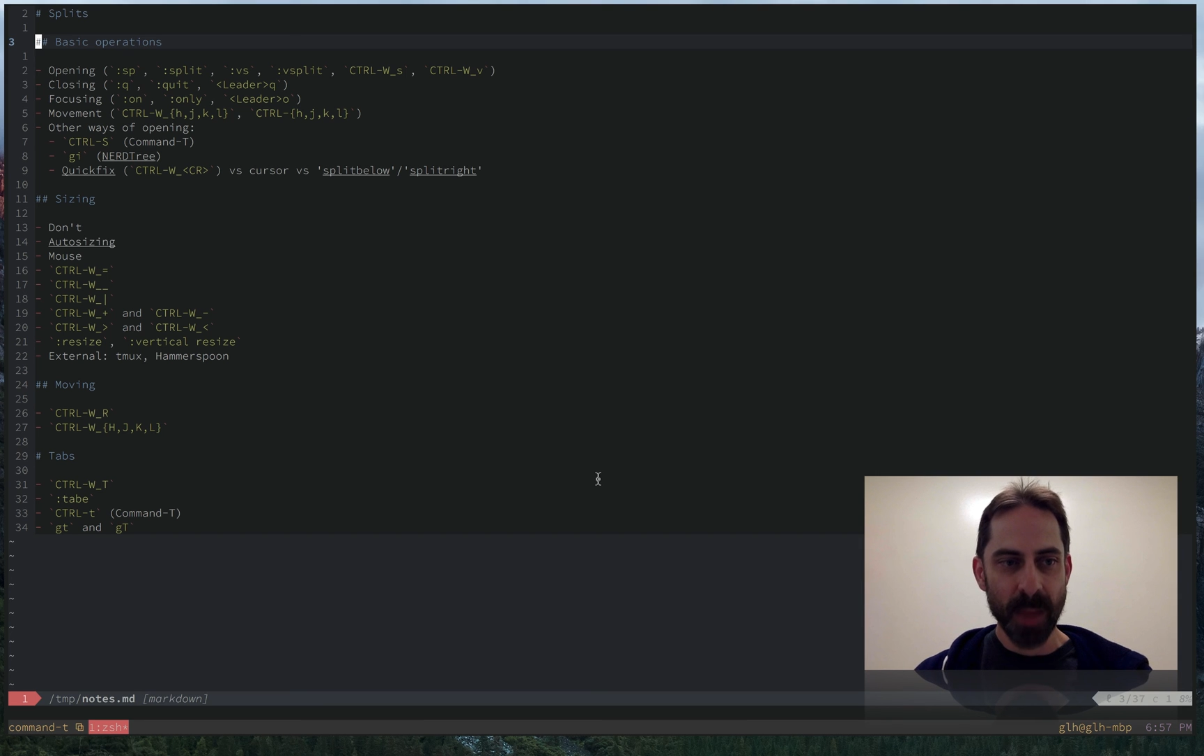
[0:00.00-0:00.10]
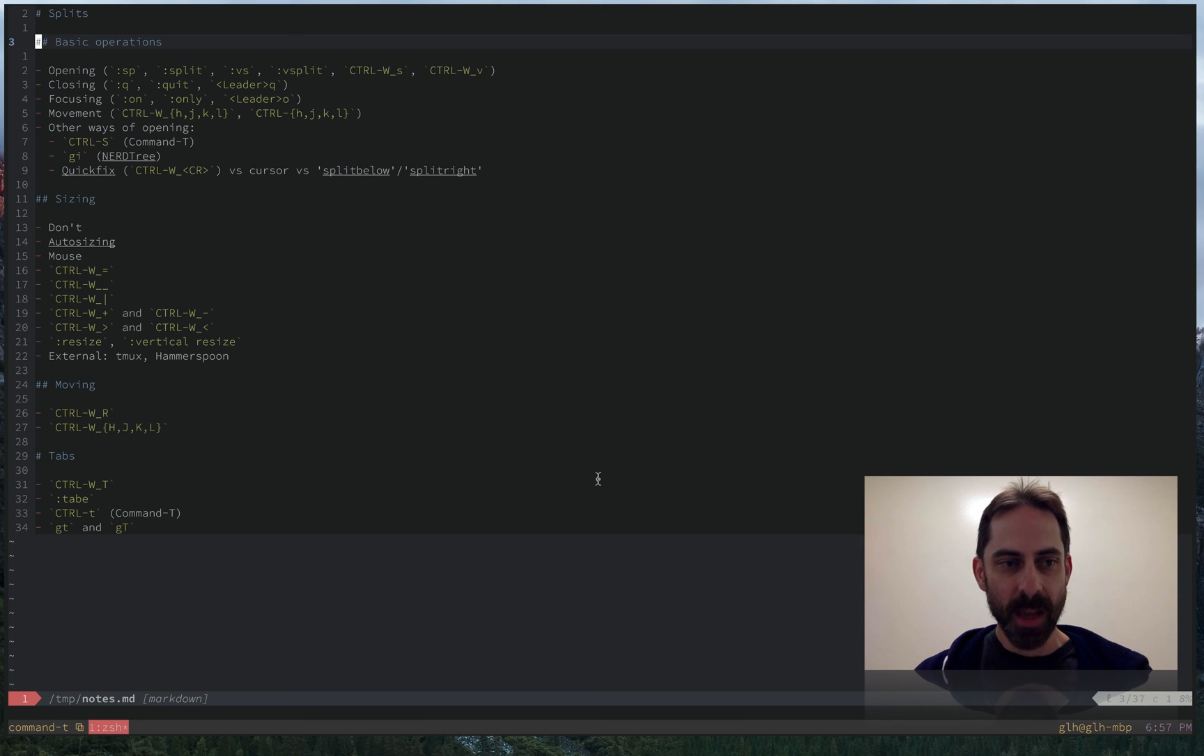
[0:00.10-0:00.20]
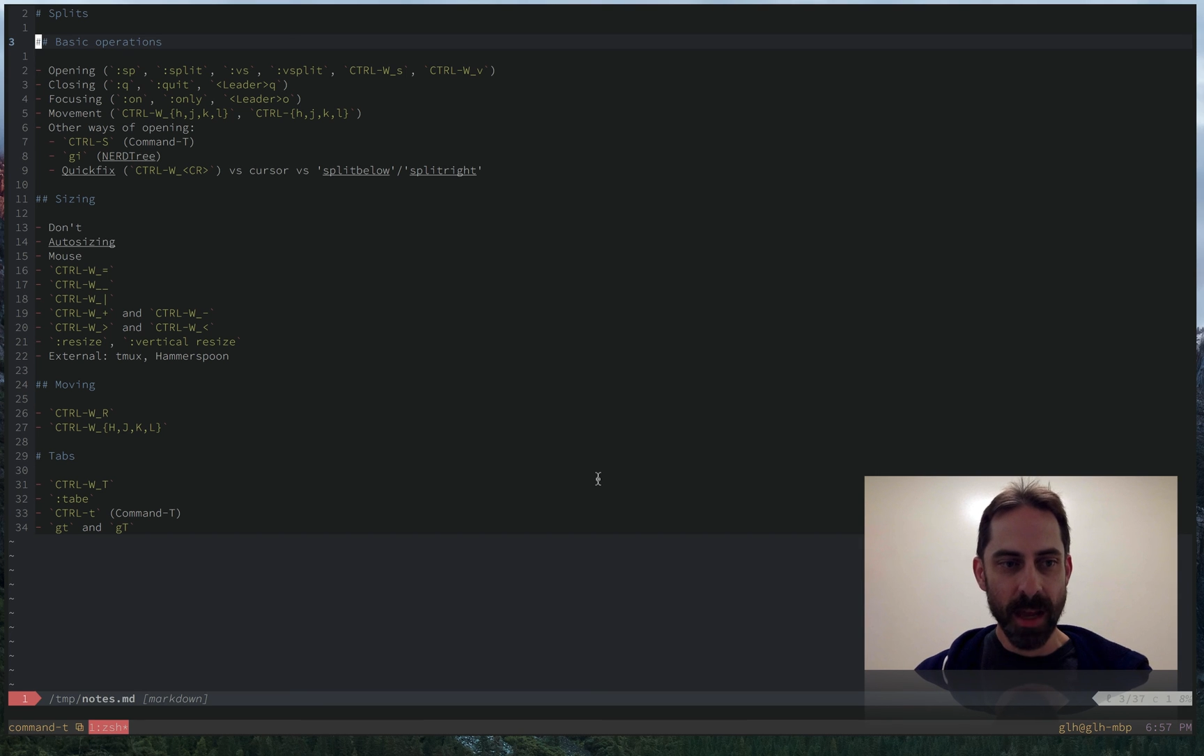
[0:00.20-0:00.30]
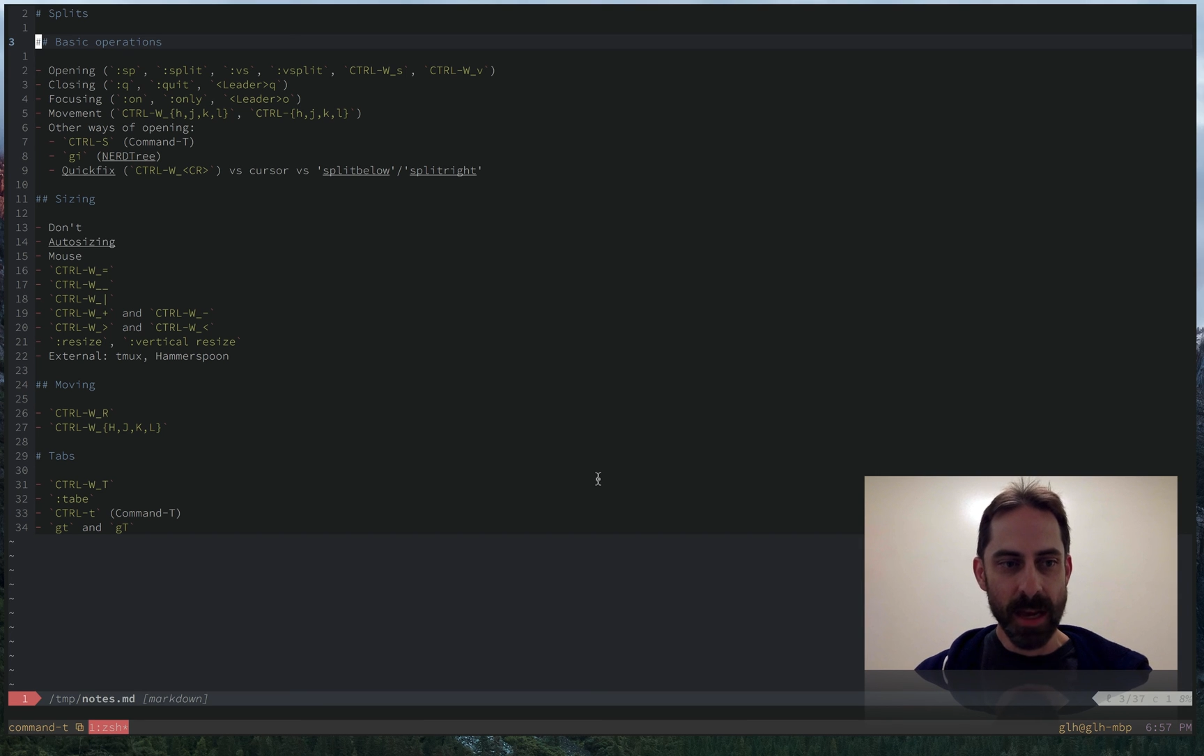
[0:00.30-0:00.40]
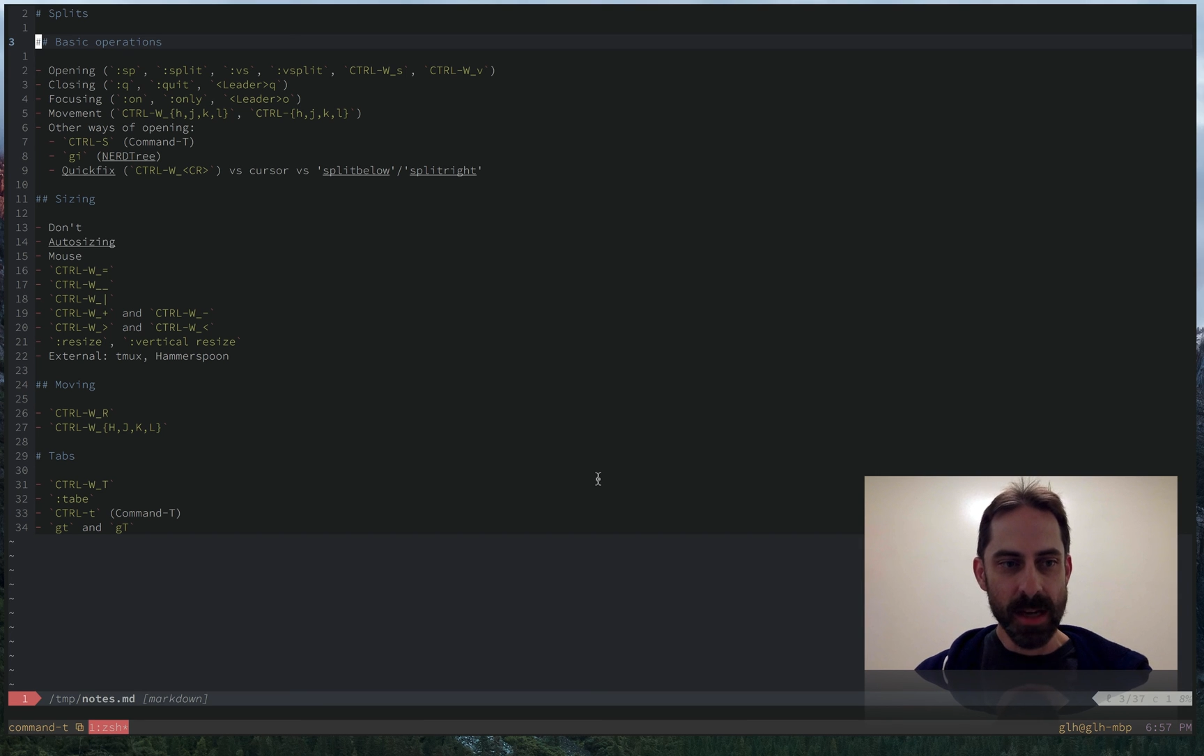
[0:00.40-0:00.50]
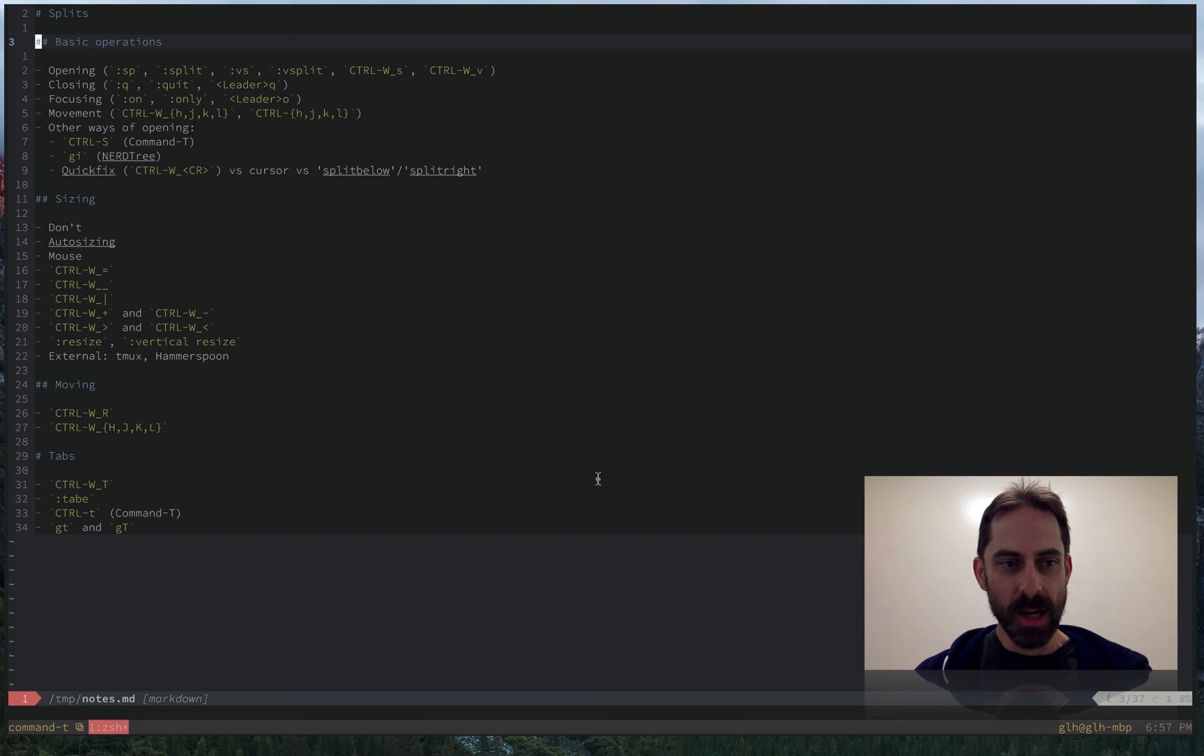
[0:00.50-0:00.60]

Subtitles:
And